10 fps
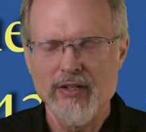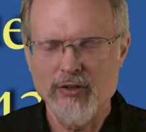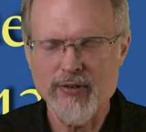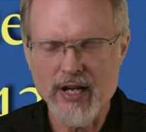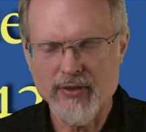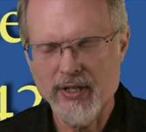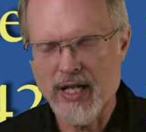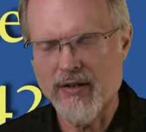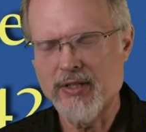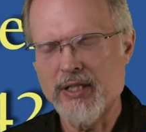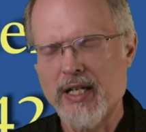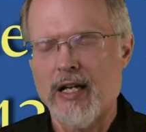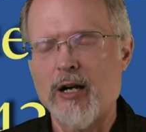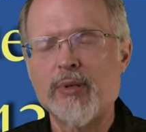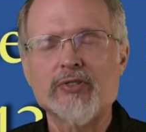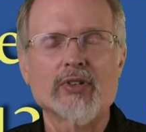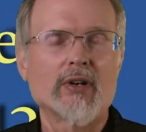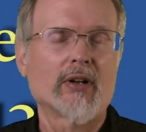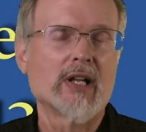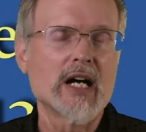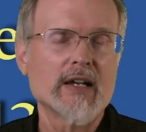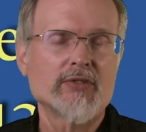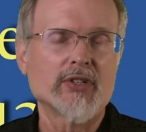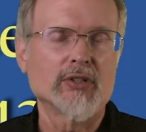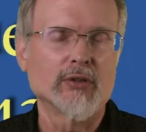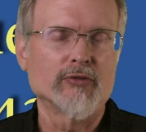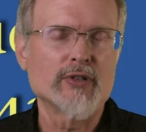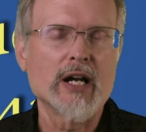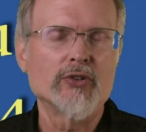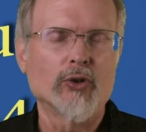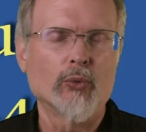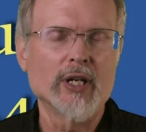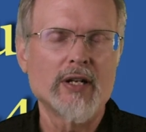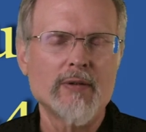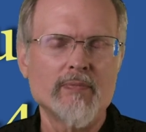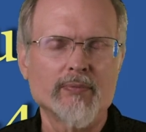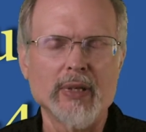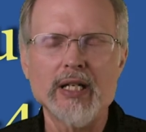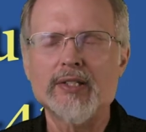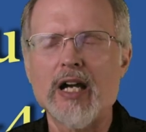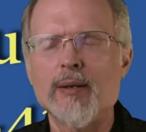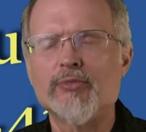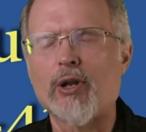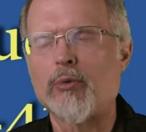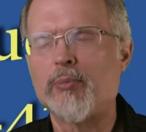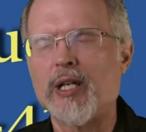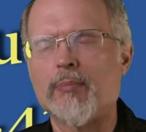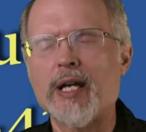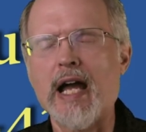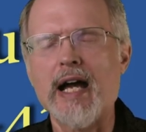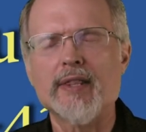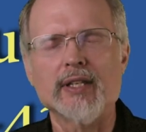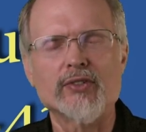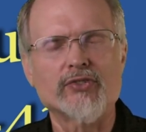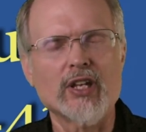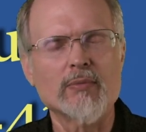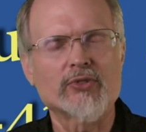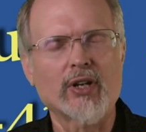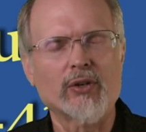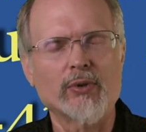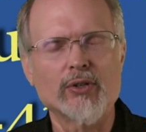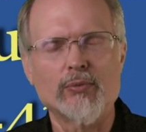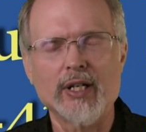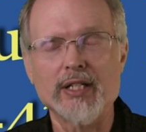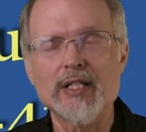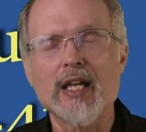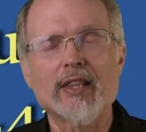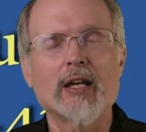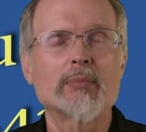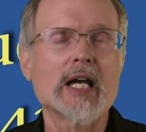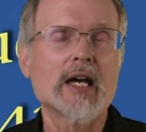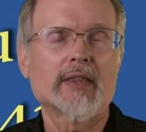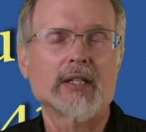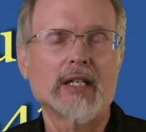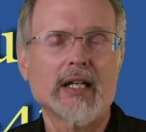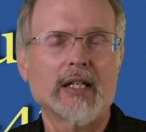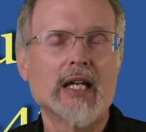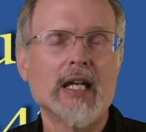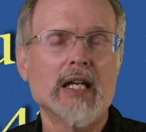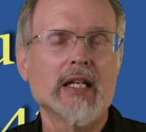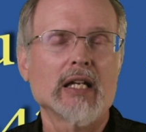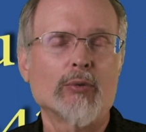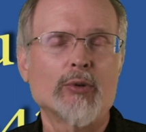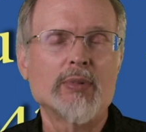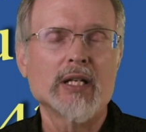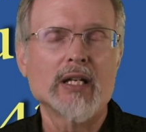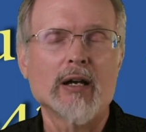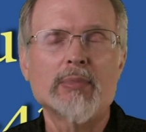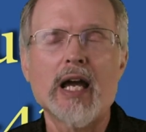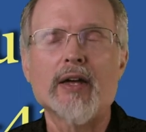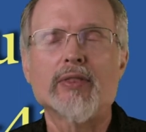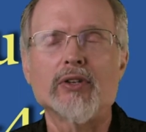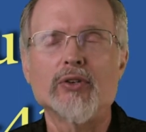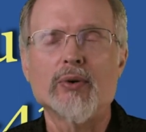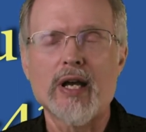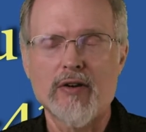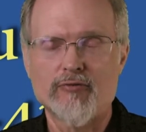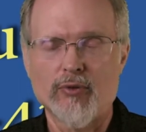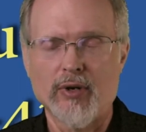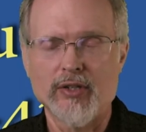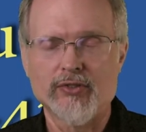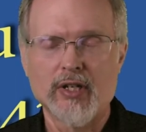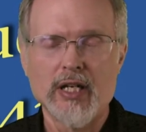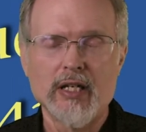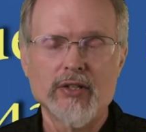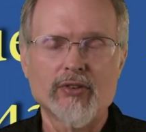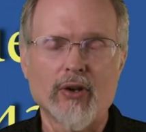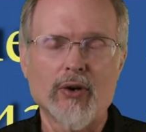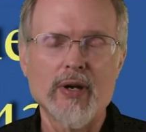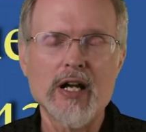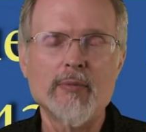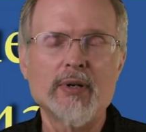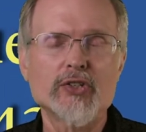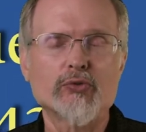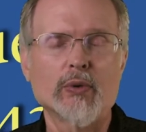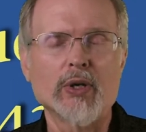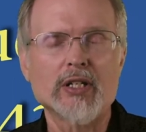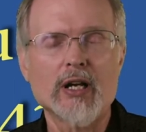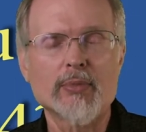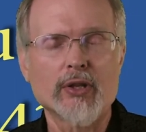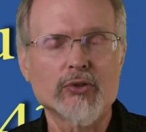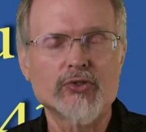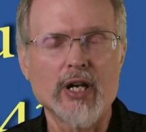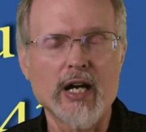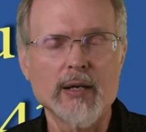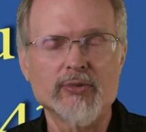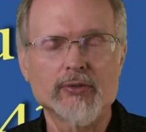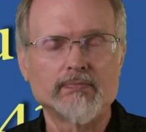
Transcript: Dear Father in heaven, help us in our lives to find your will. Many times there will be a path. It seems like we don't want to take that path, and yet it will be a path that you have for us. So help us when we come to those times,